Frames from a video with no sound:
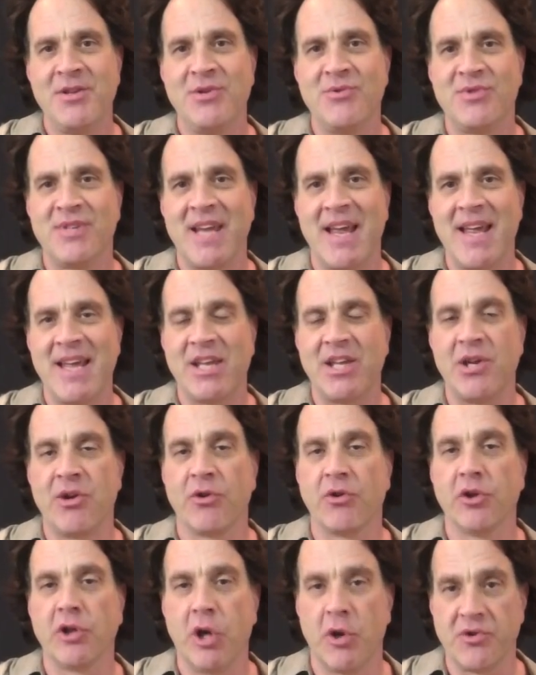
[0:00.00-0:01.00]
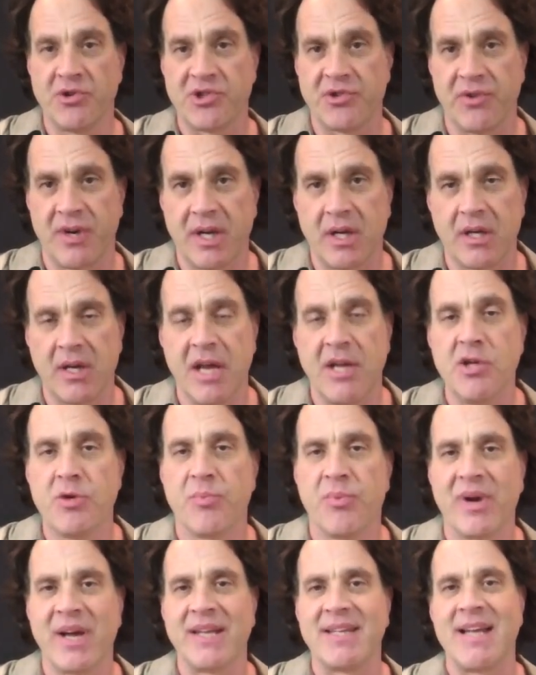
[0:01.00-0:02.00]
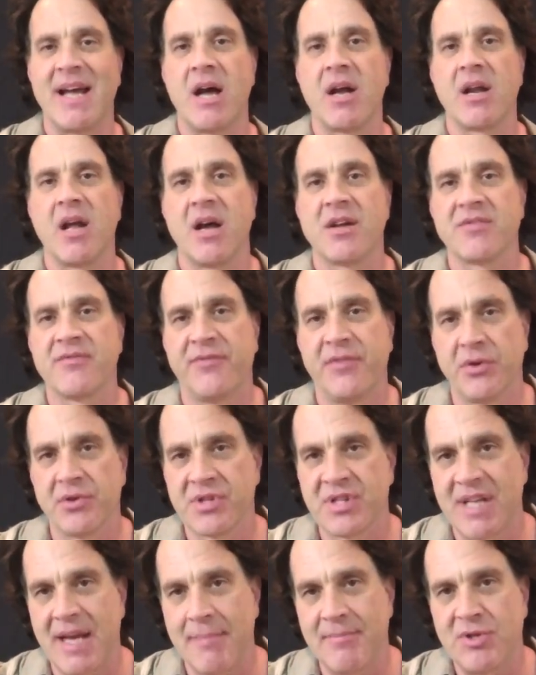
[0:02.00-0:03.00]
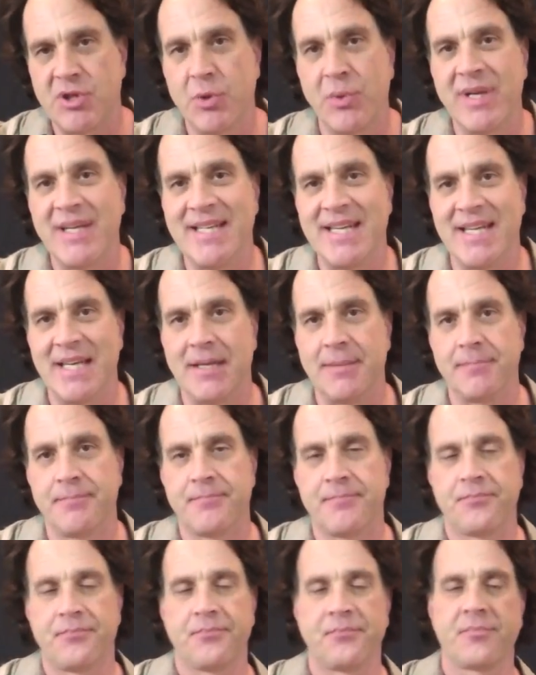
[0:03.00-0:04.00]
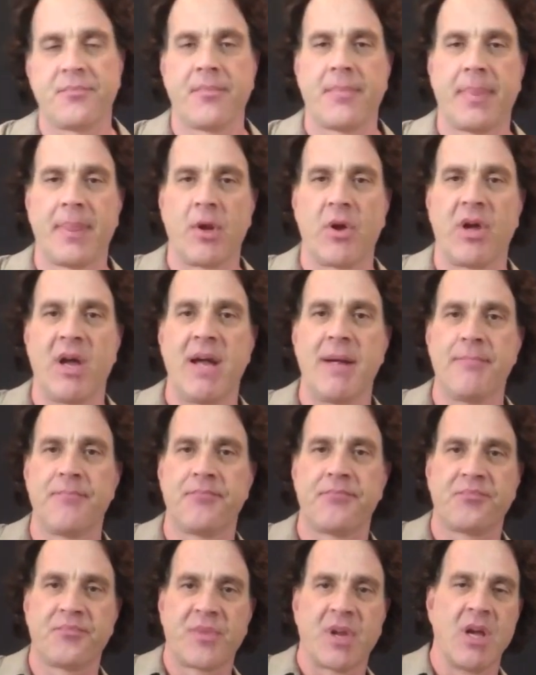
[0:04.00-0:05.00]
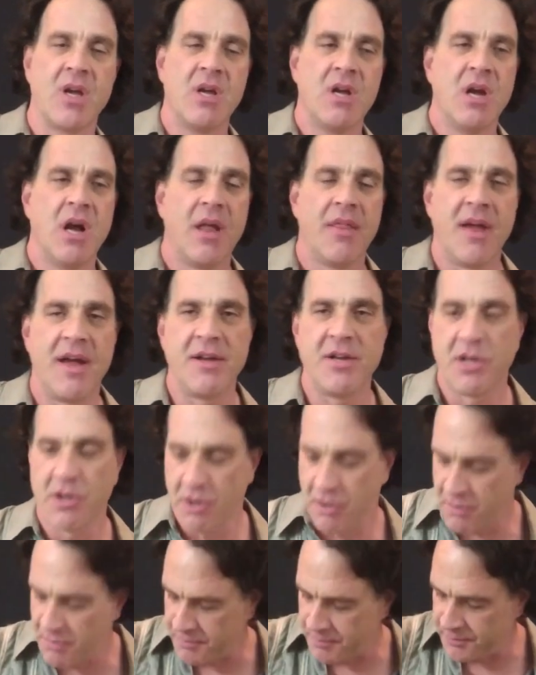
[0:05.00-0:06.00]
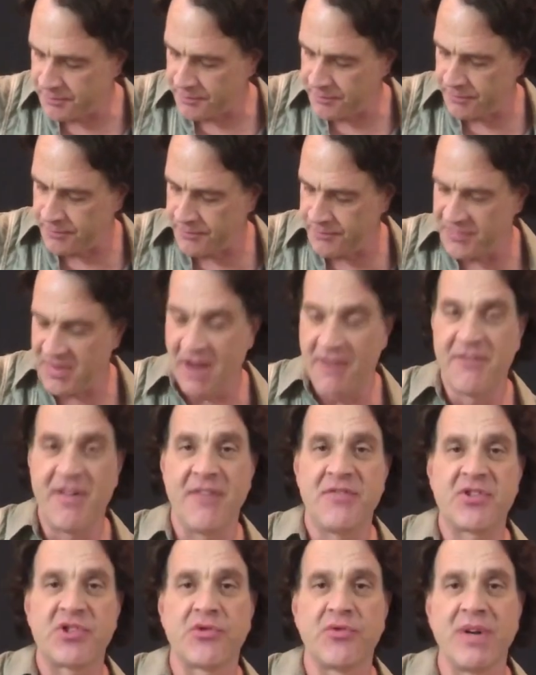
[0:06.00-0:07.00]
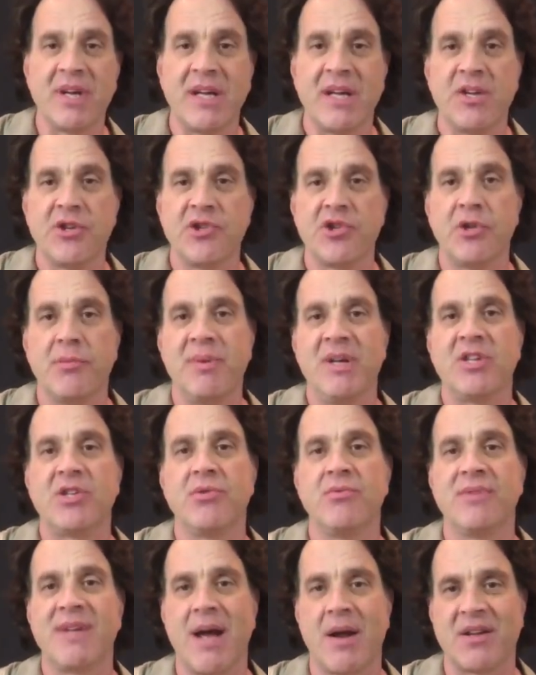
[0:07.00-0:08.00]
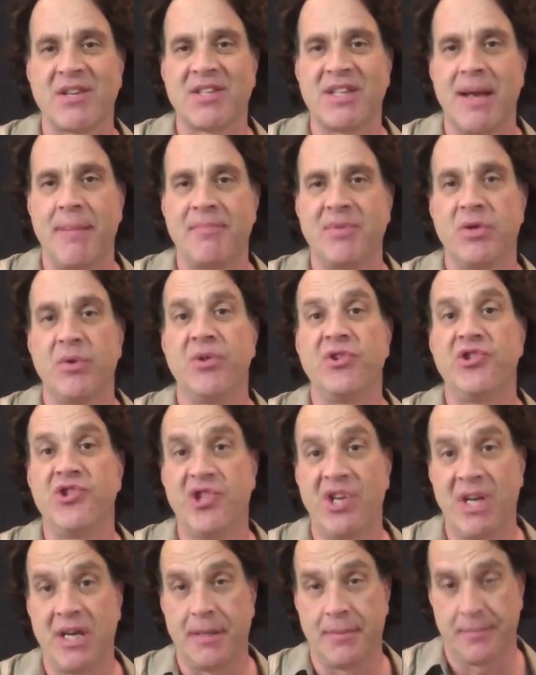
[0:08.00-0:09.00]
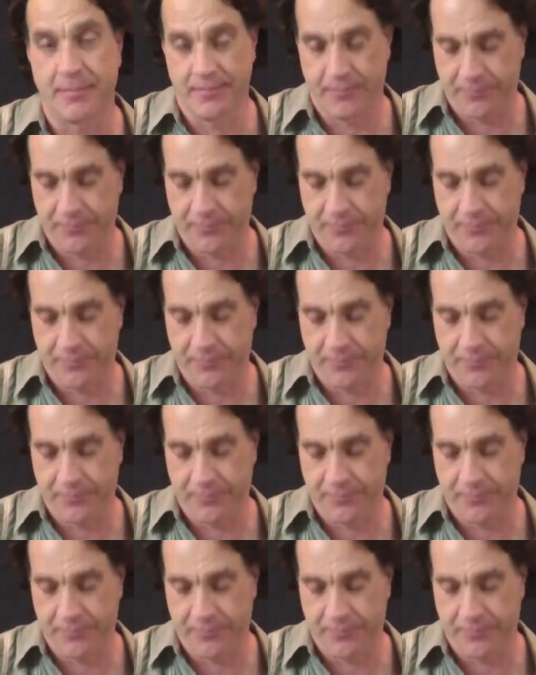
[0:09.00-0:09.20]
you take your low string and you bring it down a full step to a D. Okay? Then your fifth string should be tuned down a step to a G.